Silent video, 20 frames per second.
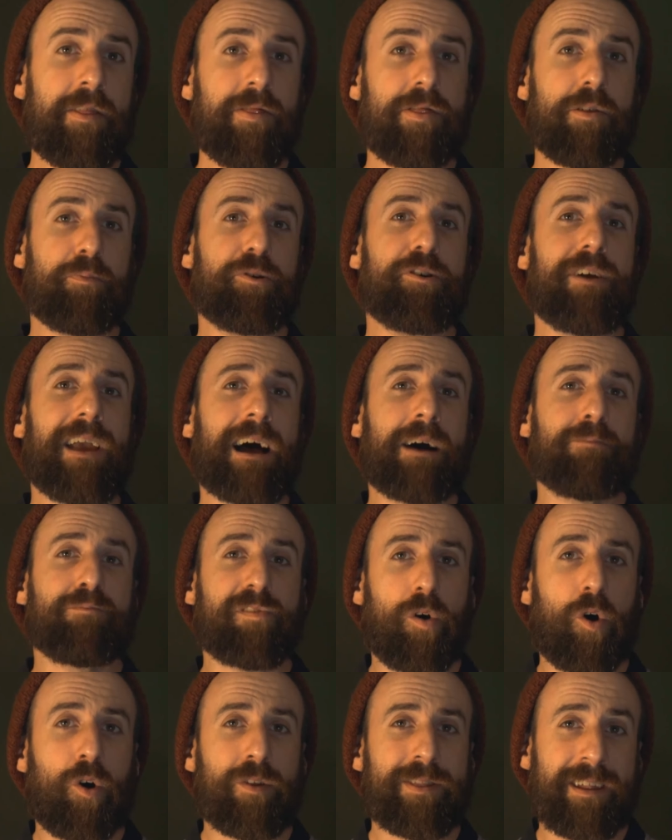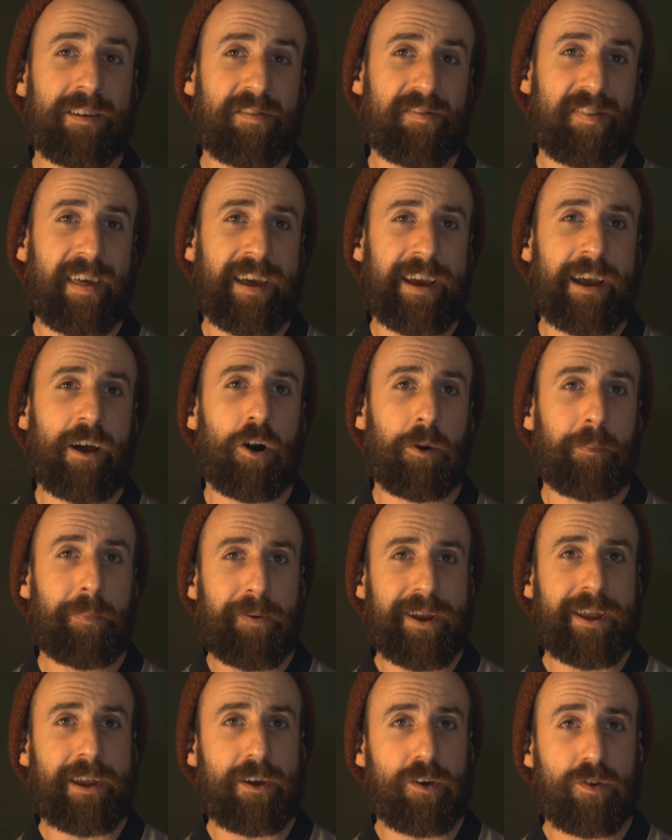The preamps on this thing are
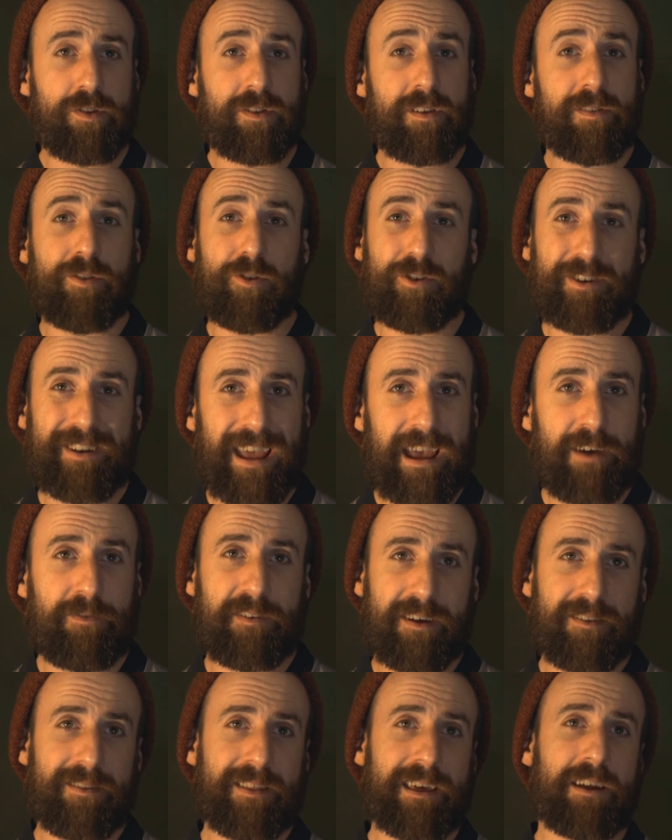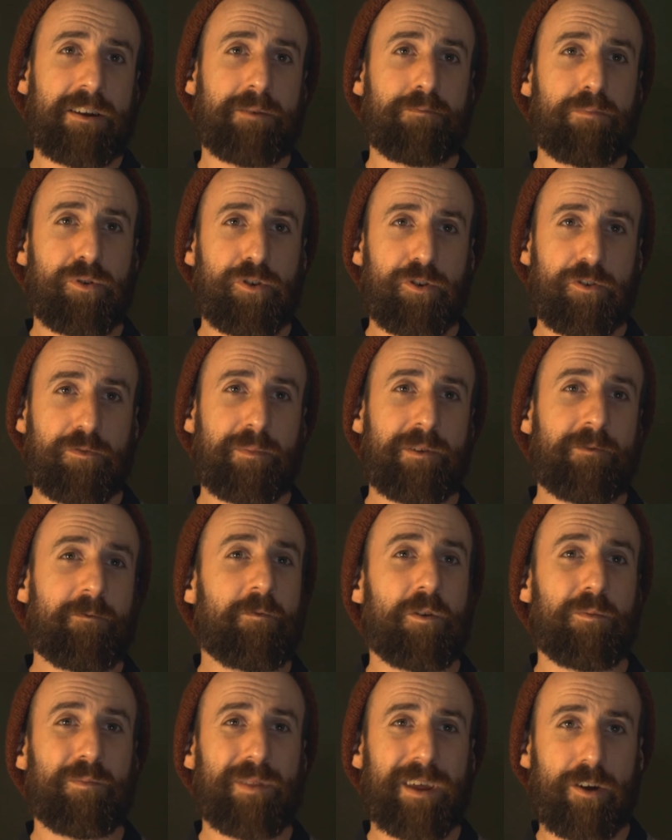pretty good. They're definitely an improvement
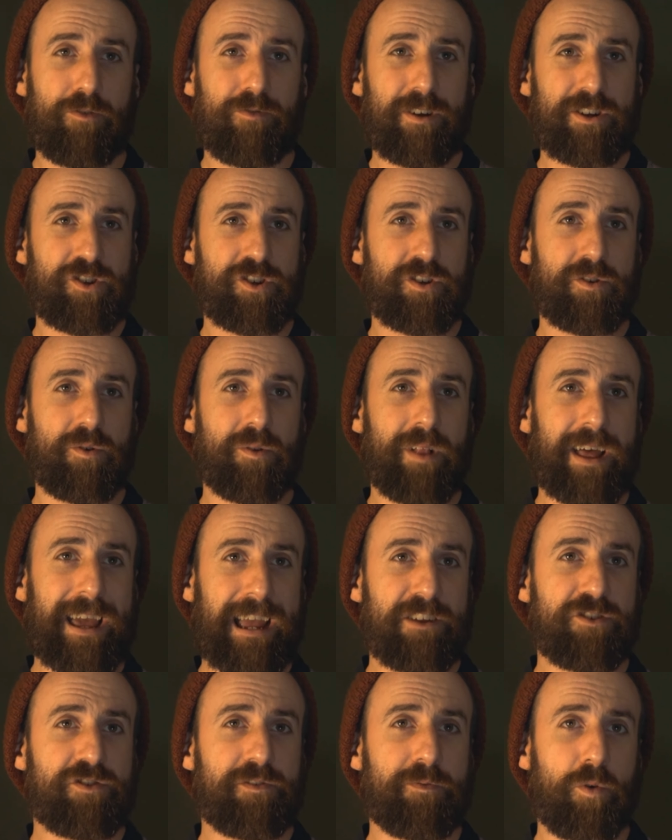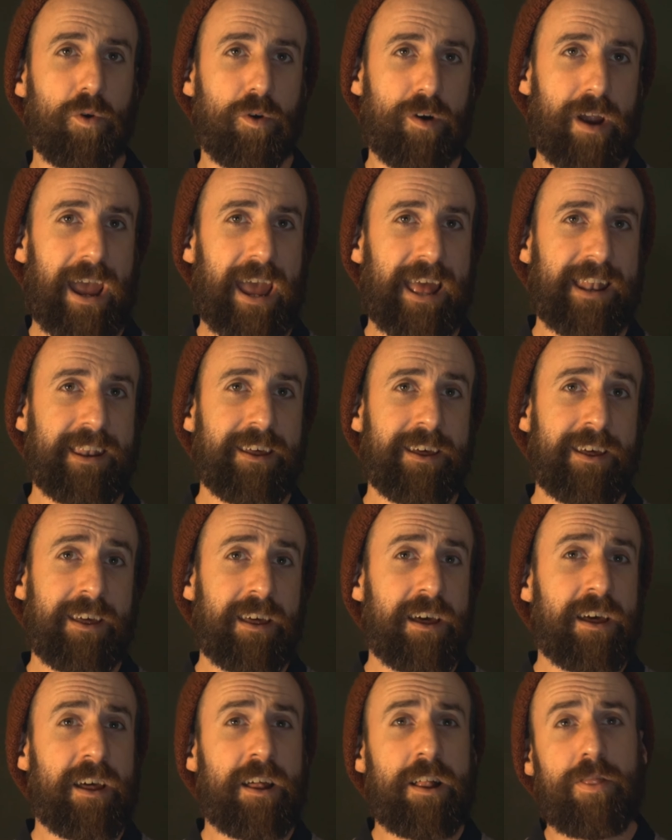from the original H4N.
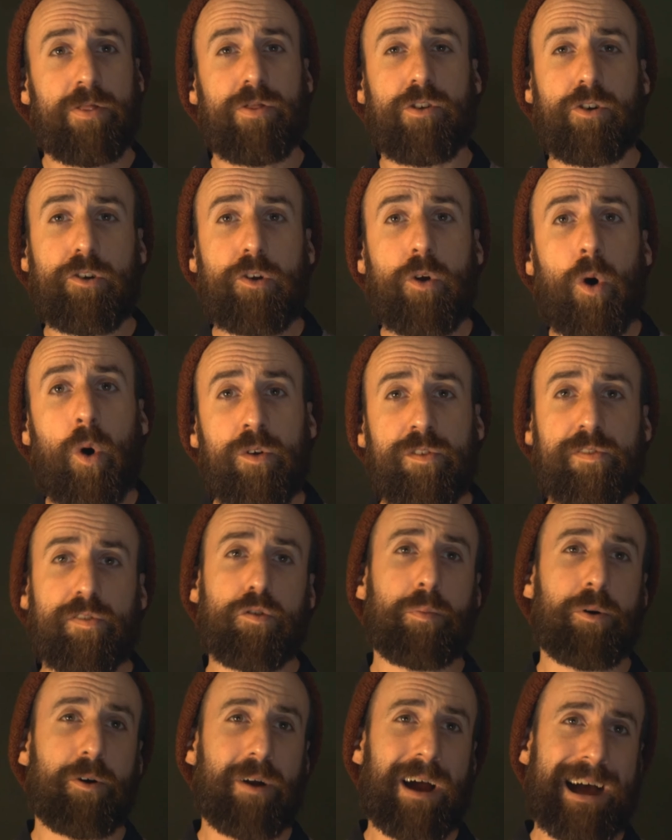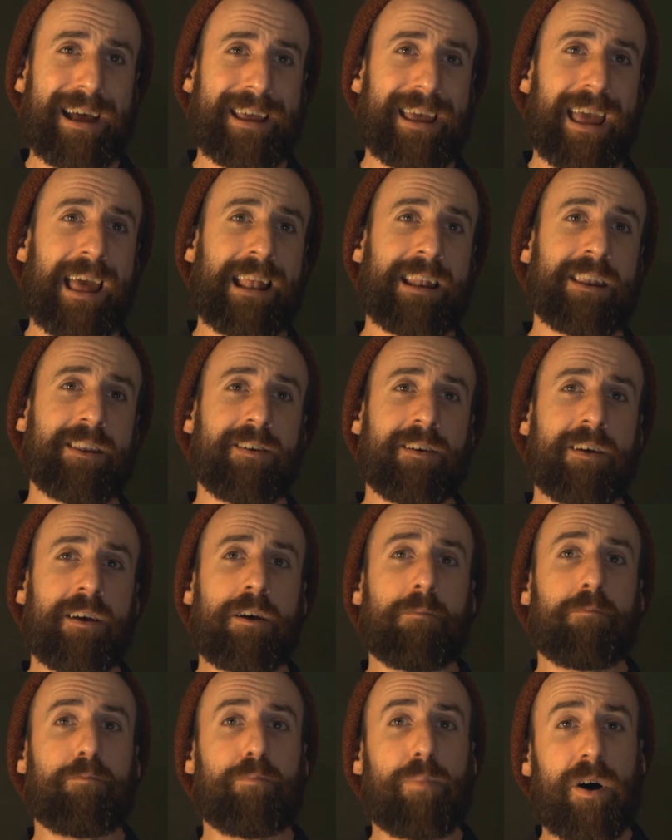They're not super high end,
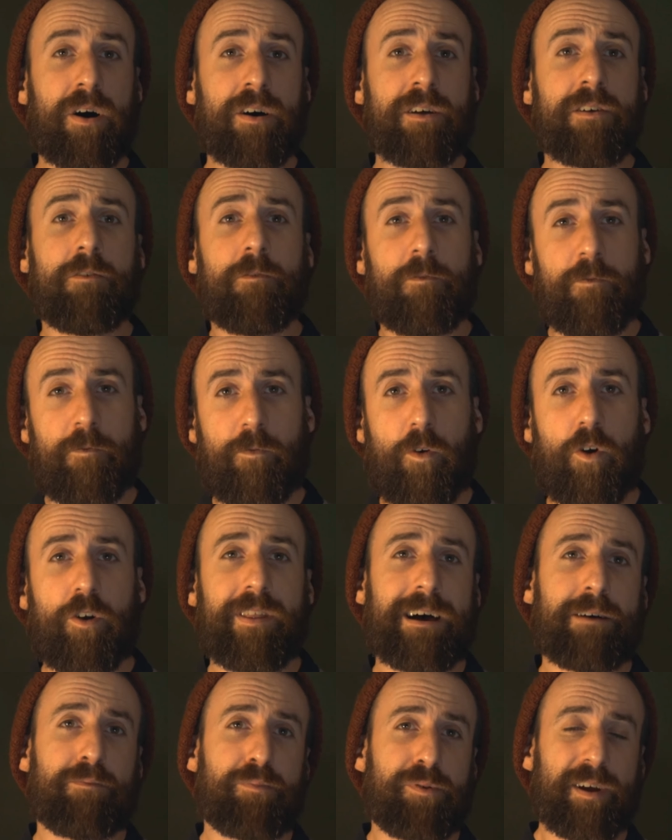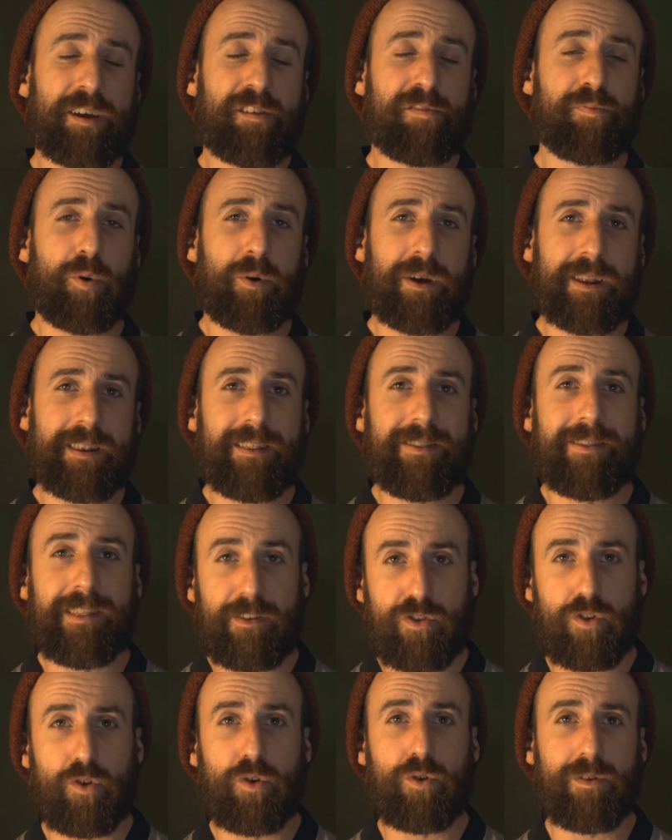but for that price point, they
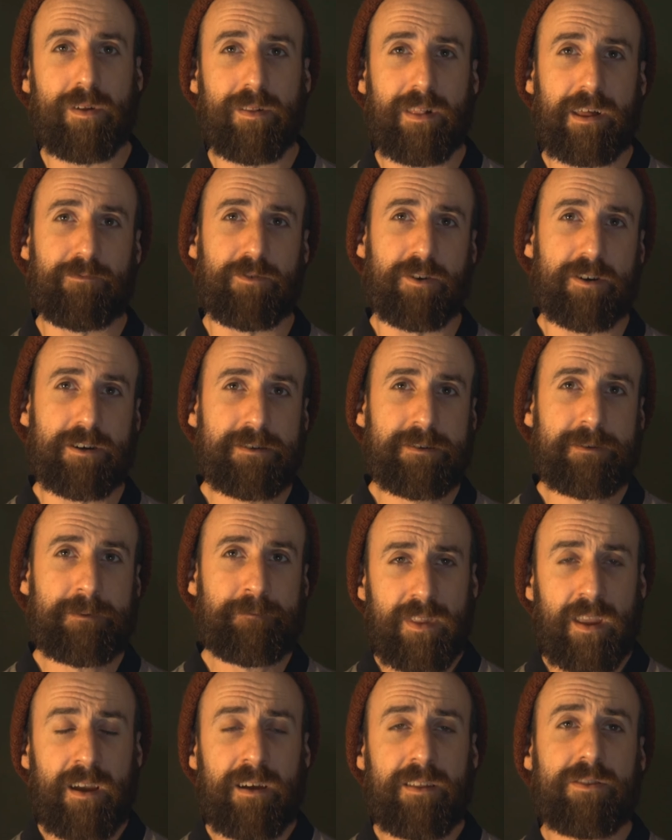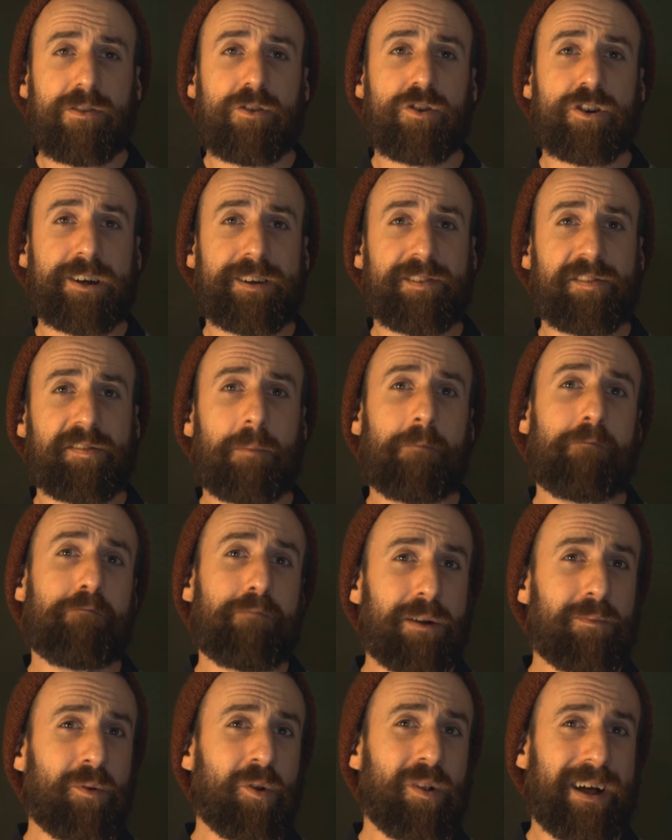do deliver. There is
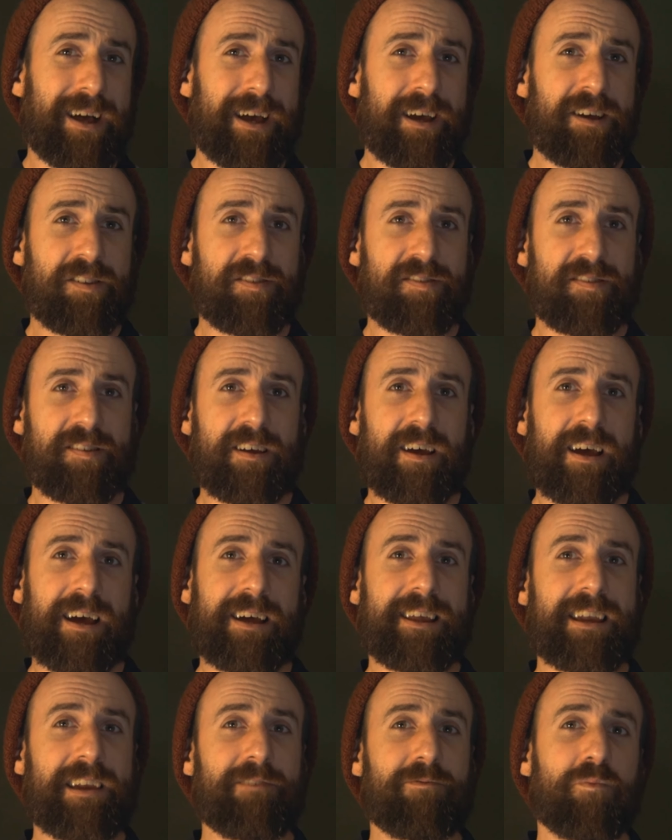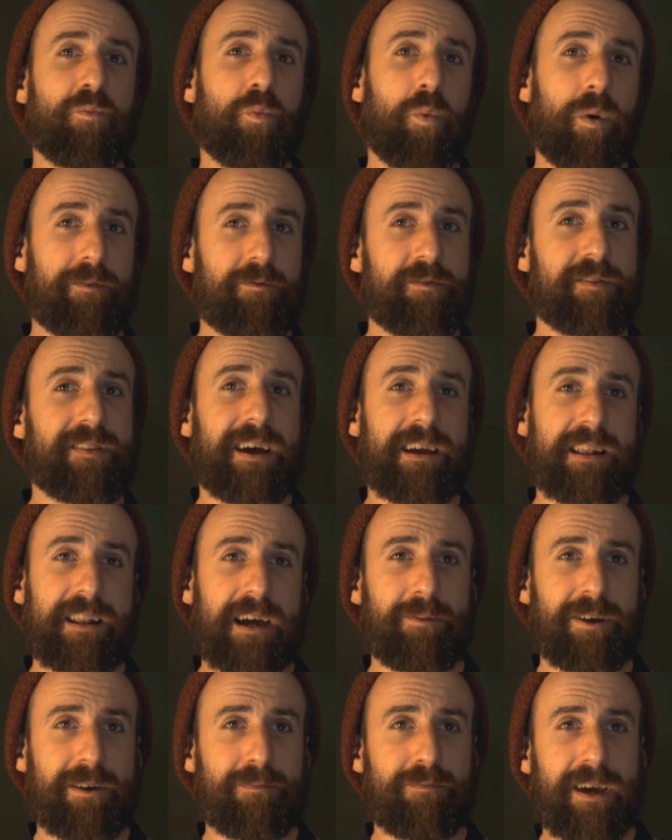minimal hiss, and even with
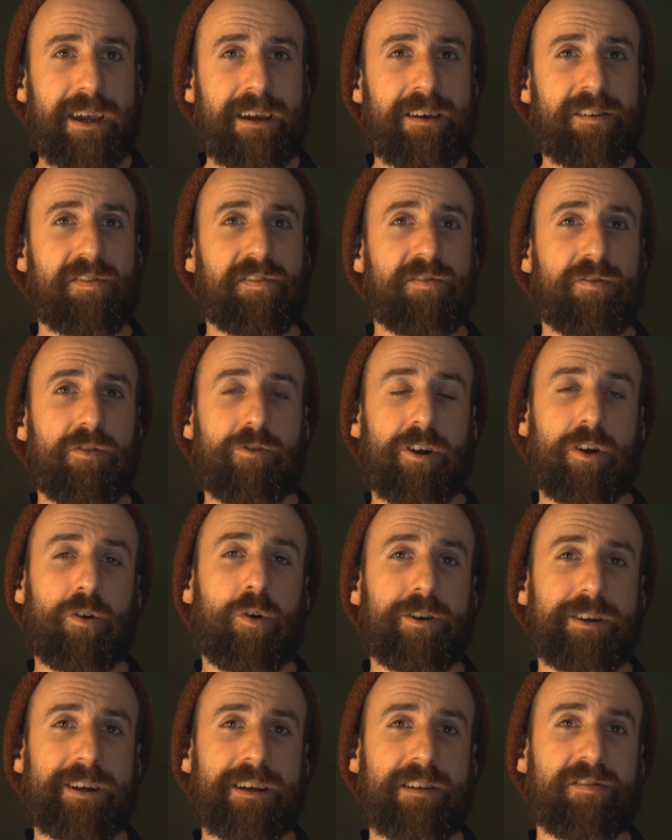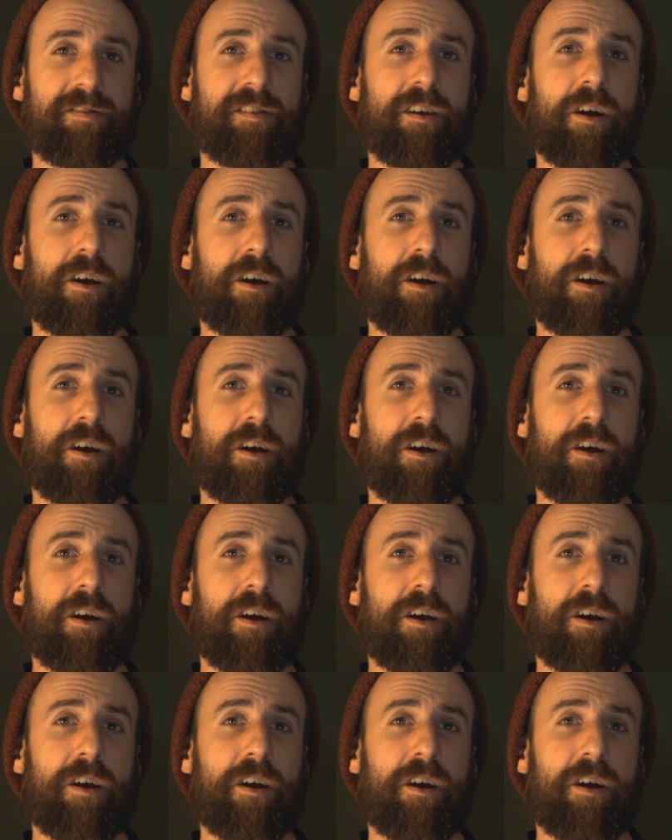dynamic mics, the recordings